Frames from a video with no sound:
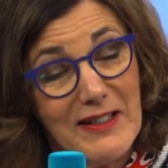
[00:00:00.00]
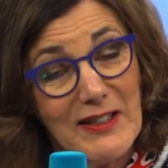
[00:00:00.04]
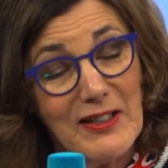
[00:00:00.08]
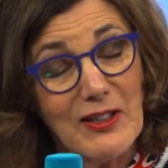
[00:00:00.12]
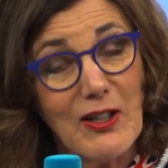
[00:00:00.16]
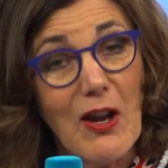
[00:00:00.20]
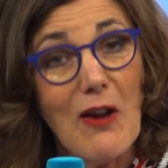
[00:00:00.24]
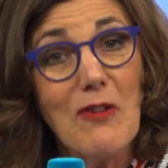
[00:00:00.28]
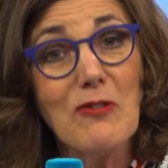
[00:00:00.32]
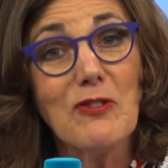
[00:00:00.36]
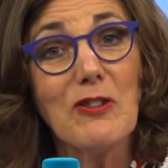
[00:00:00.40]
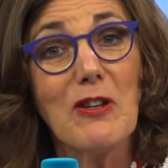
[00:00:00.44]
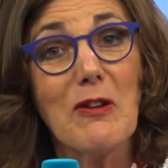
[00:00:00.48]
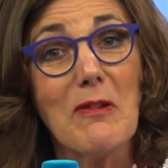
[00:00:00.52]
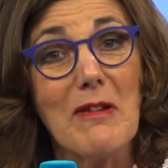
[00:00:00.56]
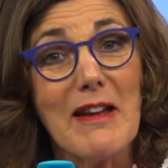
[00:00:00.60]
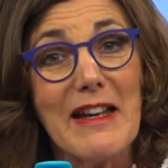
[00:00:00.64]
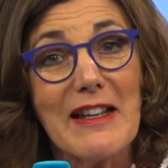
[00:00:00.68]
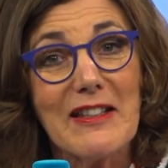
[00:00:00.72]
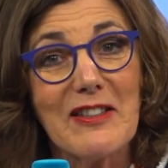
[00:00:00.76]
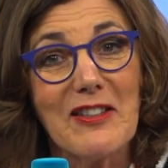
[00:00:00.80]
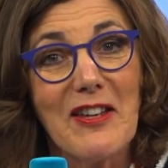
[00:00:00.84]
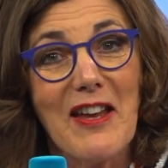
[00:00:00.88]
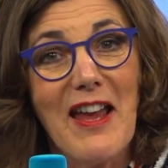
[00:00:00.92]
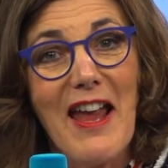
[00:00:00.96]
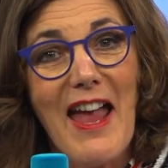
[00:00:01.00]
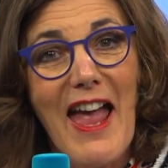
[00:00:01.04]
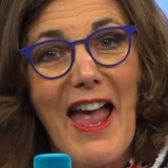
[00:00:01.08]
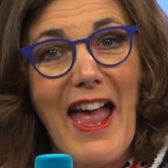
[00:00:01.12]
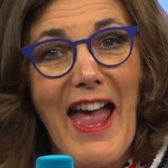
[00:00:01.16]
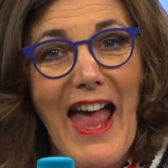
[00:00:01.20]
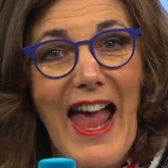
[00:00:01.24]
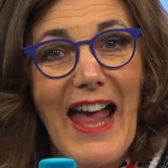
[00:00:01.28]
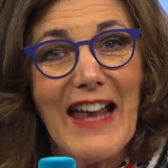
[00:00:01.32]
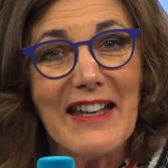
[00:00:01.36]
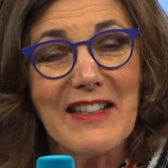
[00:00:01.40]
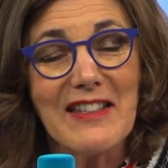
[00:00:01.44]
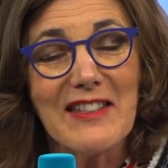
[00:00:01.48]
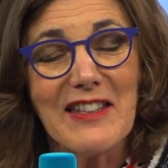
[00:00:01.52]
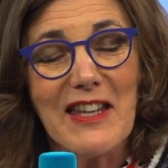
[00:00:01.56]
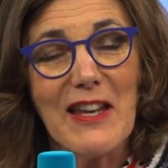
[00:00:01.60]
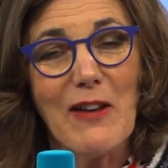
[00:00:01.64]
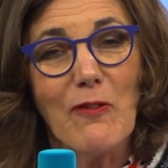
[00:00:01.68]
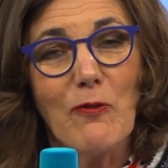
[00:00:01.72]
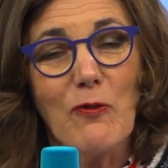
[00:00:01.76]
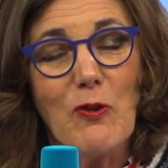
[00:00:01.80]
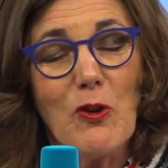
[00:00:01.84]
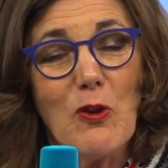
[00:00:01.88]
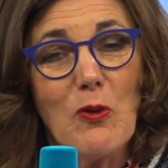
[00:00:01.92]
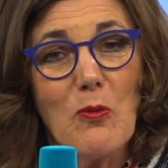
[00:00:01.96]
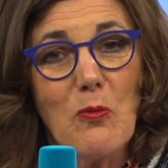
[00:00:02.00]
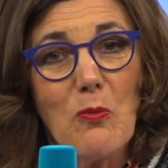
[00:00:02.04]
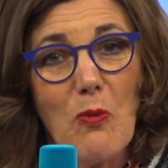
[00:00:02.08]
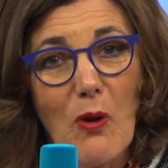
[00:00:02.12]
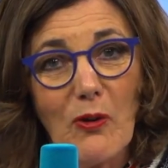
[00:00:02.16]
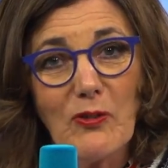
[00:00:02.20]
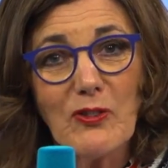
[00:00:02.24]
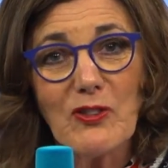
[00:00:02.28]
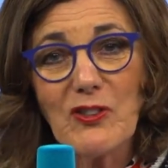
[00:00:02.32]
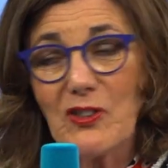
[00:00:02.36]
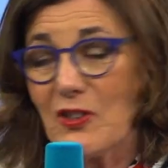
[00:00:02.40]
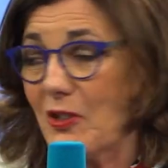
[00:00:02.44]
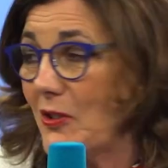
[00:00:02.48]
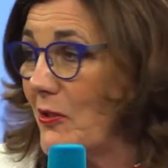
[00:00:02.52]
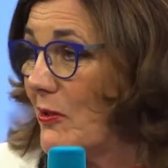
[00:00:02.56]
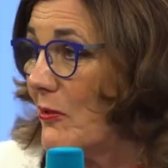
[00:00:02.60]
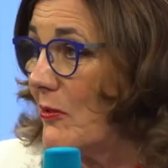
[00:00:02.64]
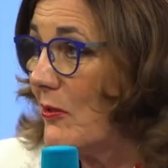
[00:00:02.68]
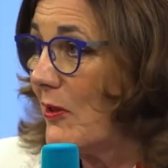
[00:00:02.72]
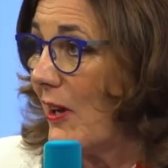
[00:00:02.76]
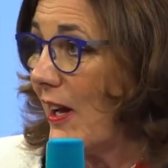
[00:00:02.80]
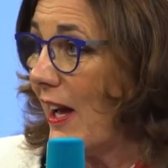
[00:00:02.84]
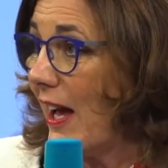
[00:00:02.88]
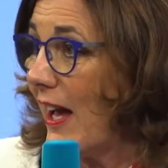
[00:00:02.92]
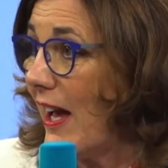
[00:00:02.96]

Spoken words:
go to it. And if you want to